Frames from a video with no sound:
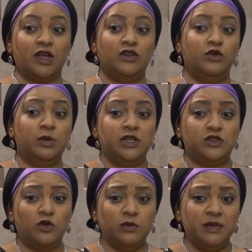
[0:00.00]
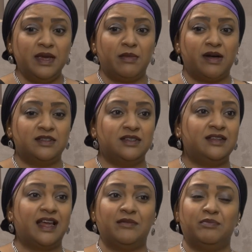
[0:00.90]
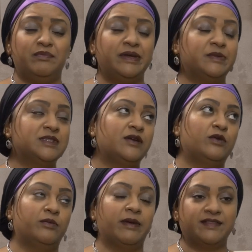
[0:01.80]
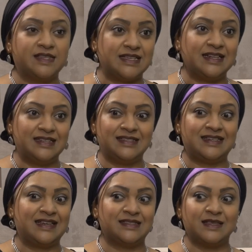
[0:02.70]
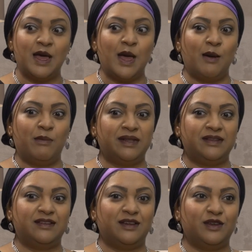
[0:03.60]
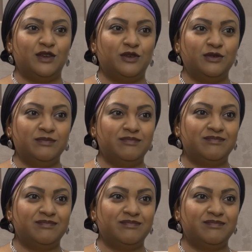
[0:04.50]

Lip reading: Nobody told me about it, and people say, oh, mother's instincts, but you know,